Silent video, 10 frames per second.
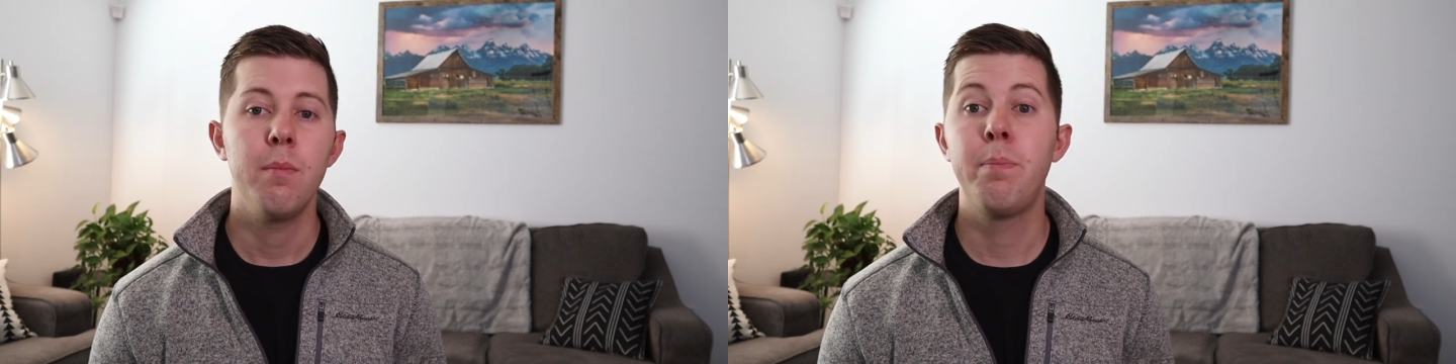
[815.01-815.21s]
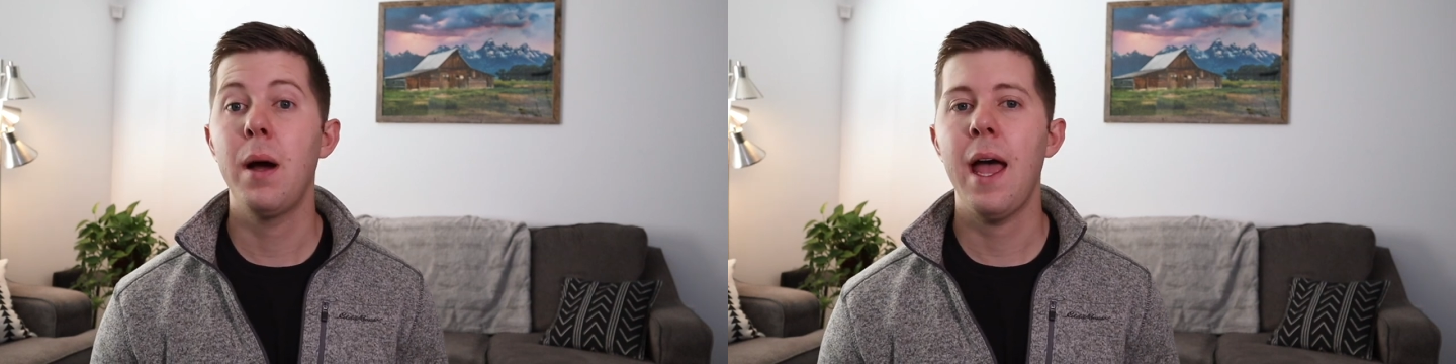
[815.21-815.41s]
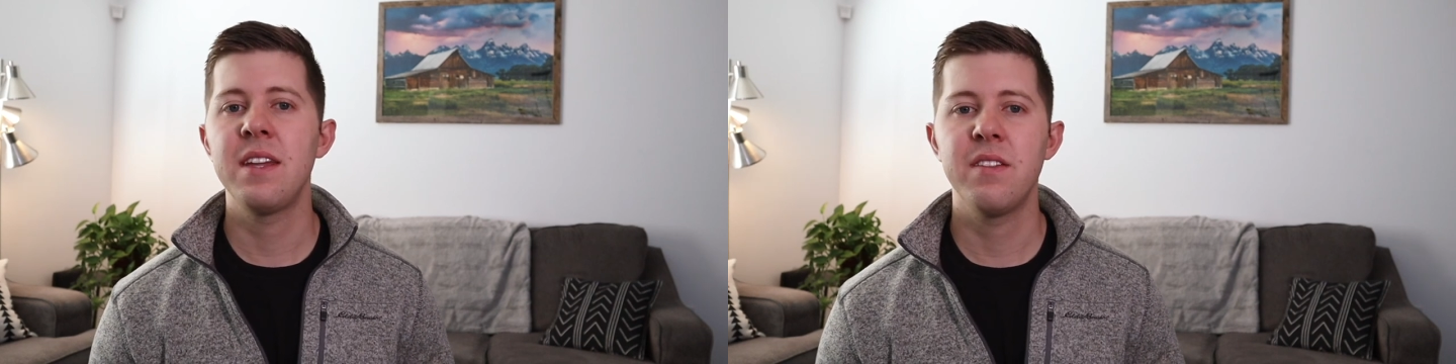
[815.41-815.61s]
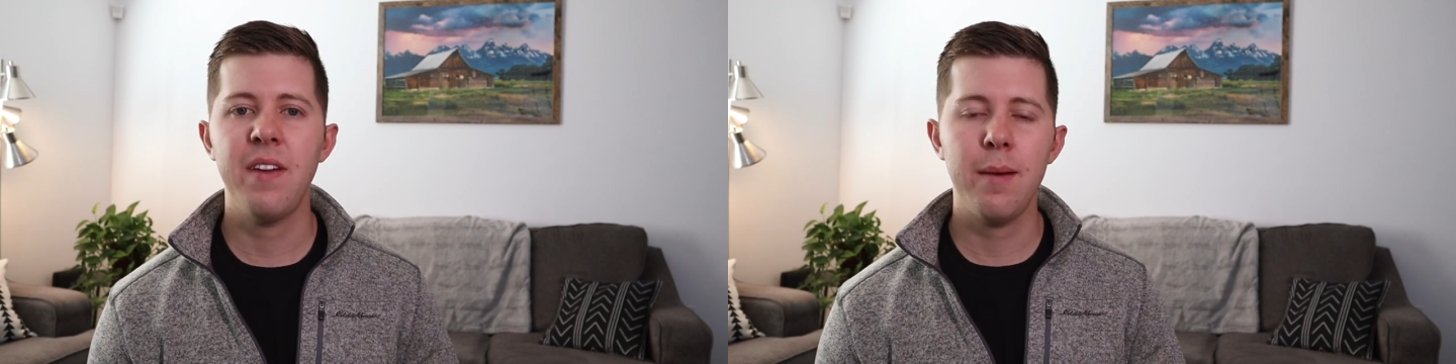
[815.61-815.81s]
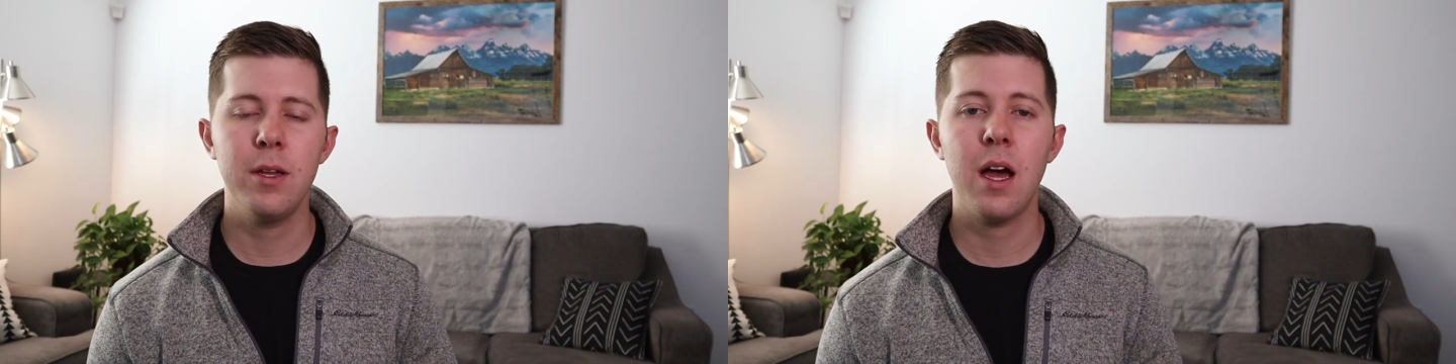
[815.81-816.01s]
But as a
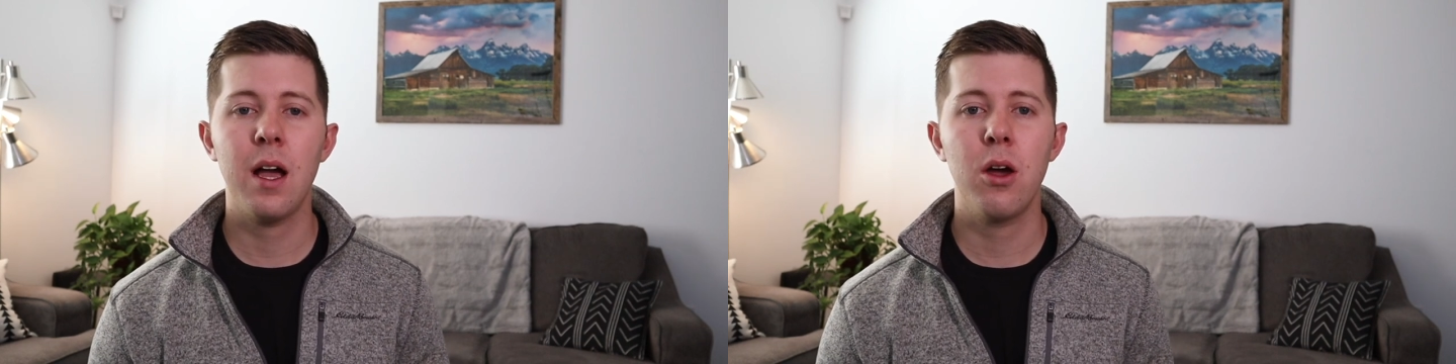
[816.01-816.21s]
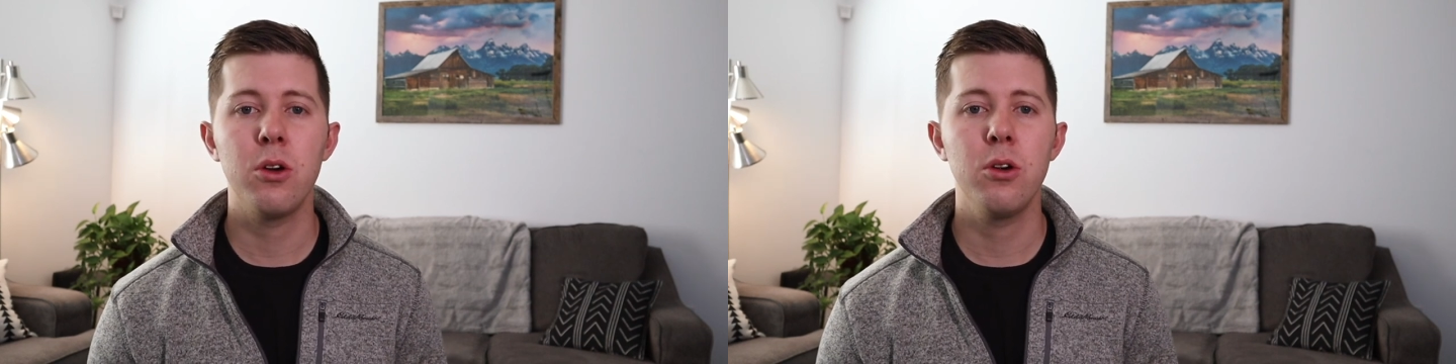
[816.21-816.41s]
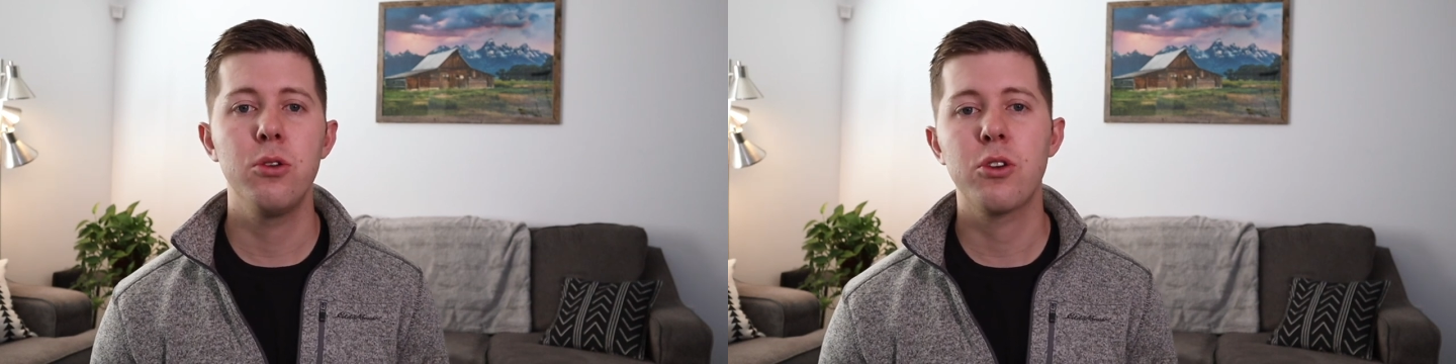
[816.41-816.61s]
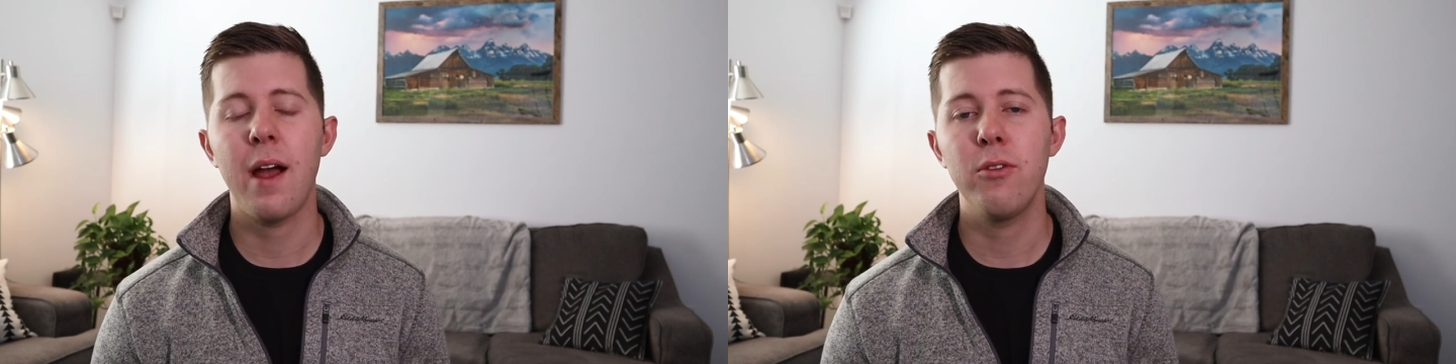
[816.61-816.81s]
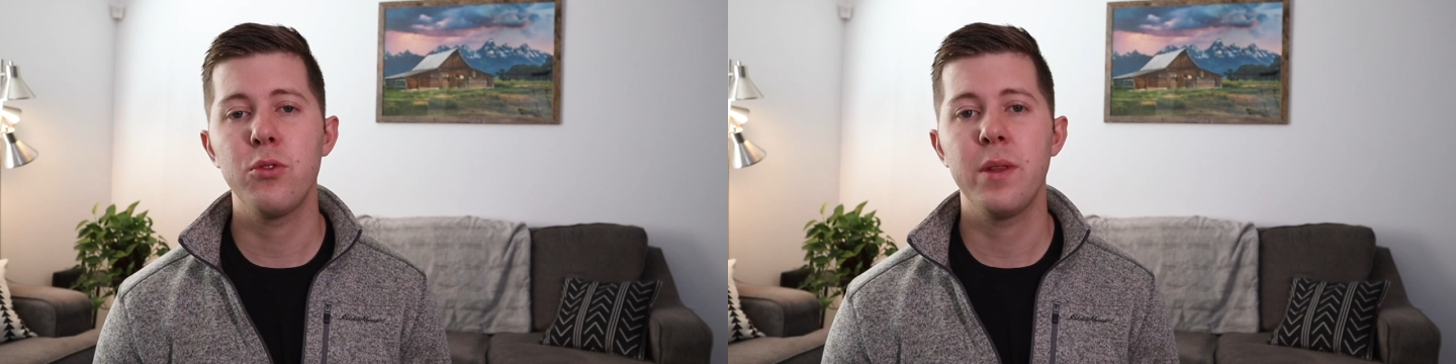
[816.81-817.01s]
family dog owner who
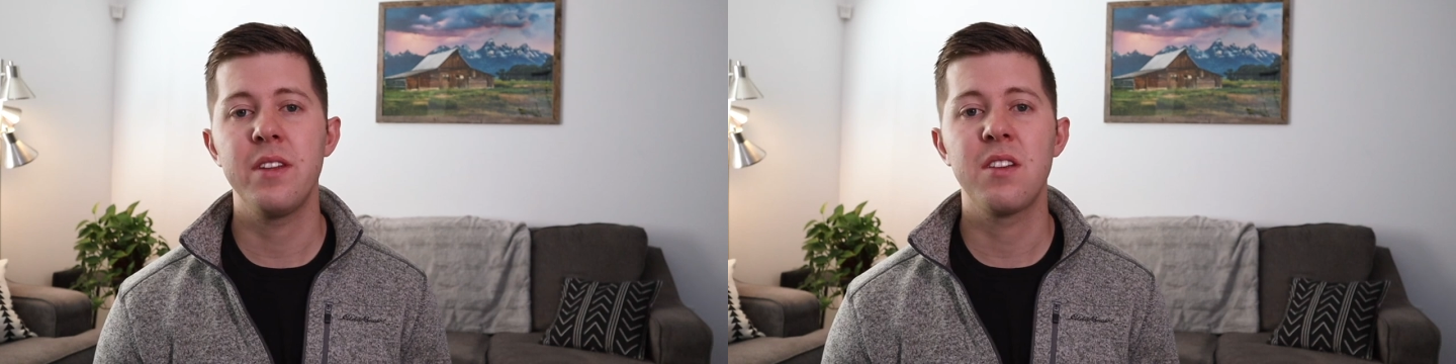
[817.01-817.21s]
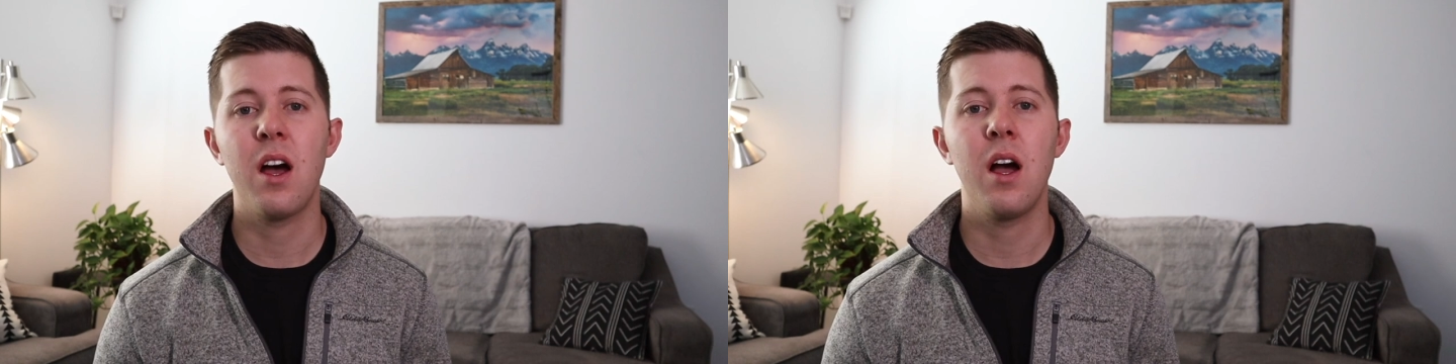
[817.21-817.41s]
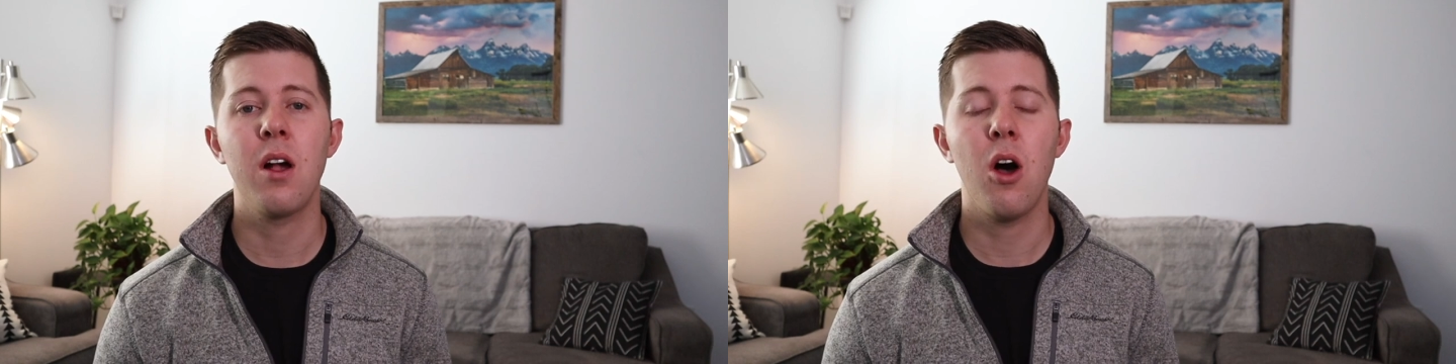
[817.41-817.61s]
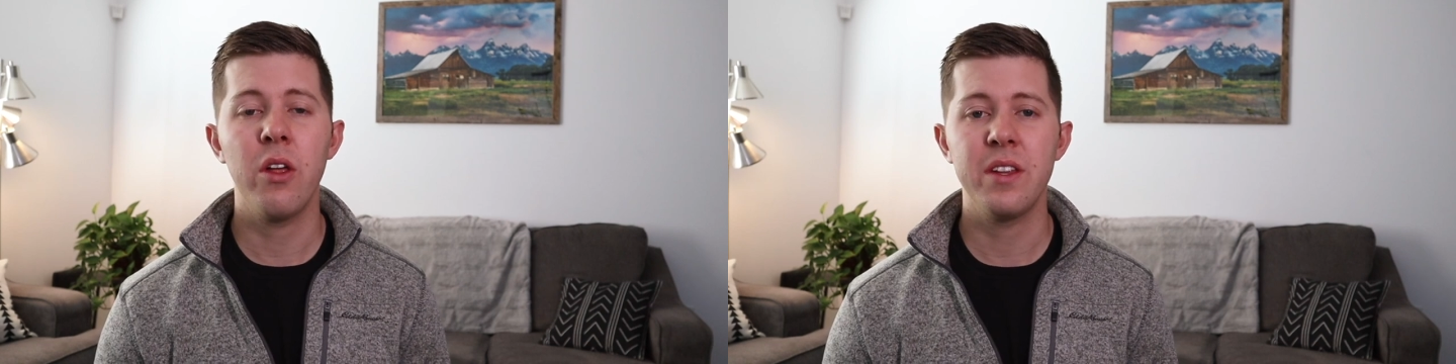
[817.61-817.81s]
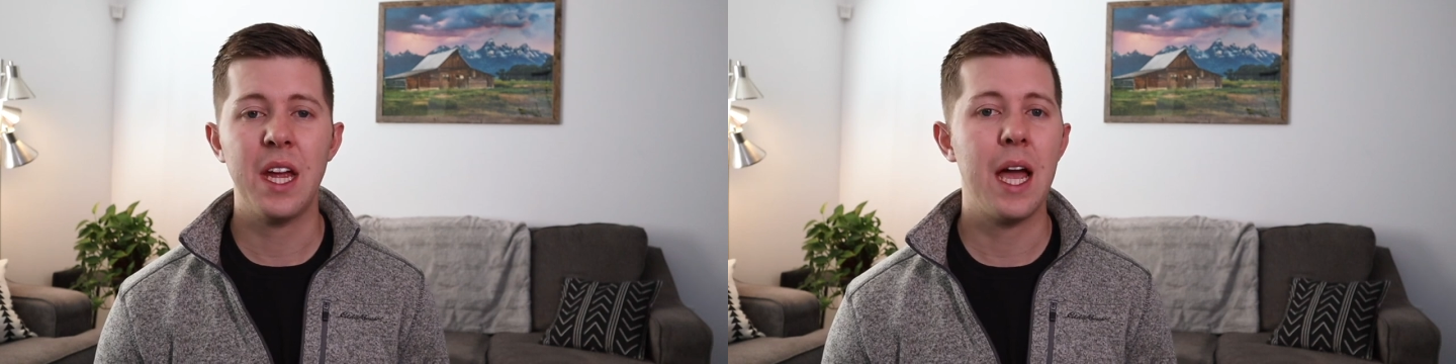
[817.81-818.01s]
travels with his dog
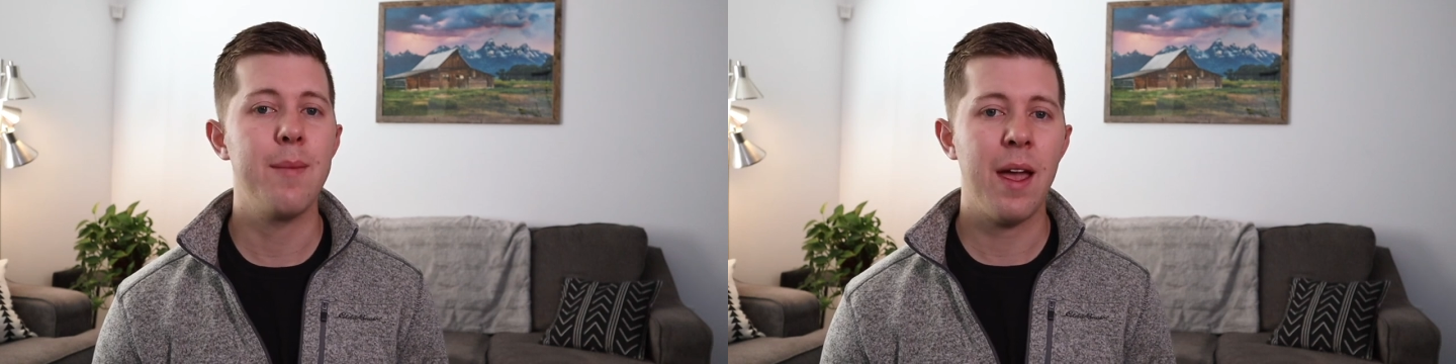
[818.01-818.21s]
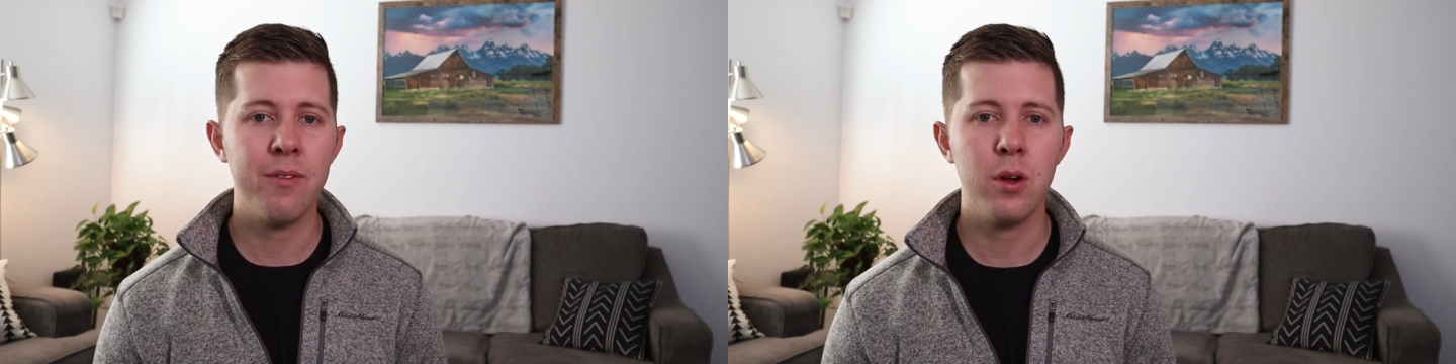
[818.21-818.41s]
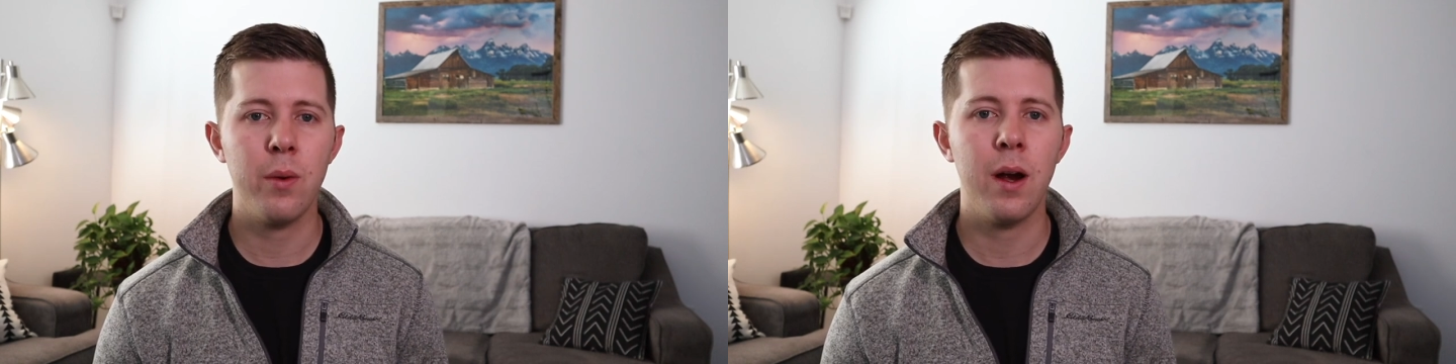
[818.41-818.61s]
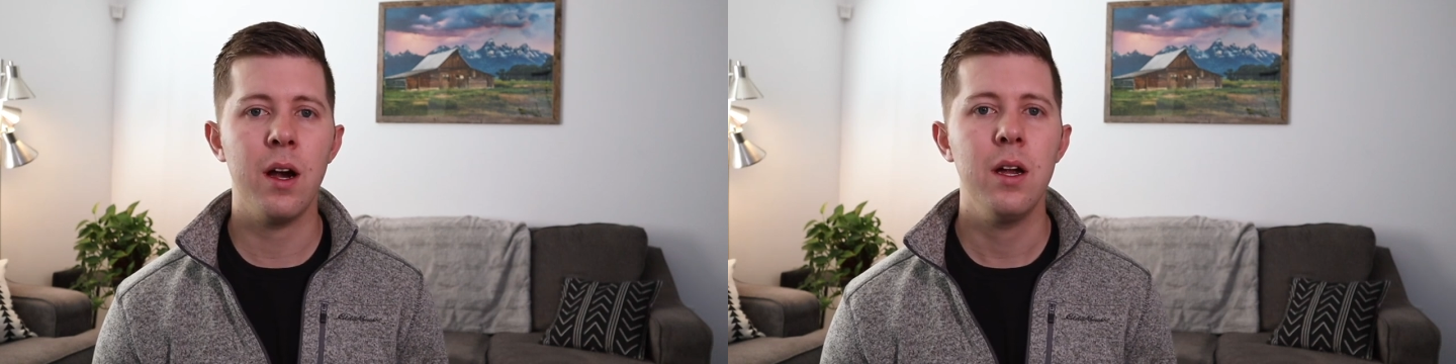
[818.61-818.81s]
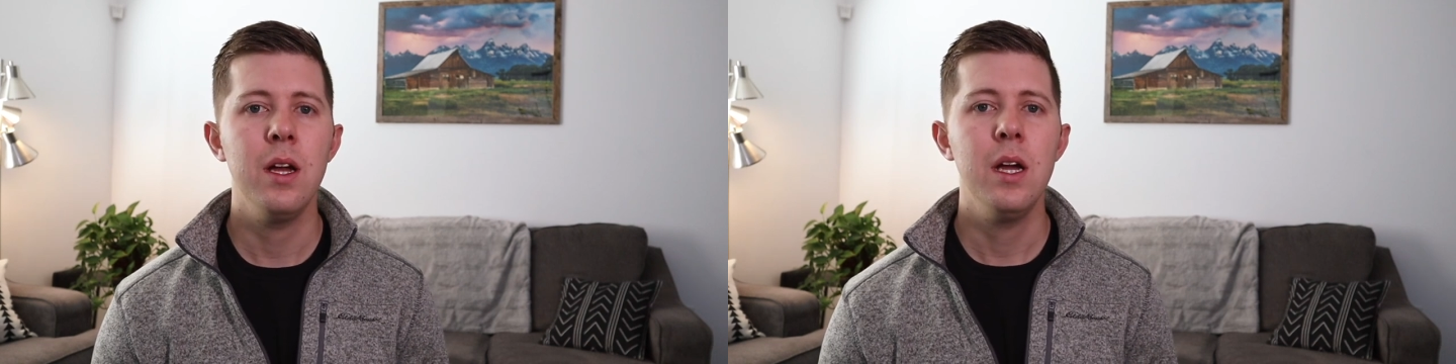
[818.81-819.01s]
all the time, everywhere,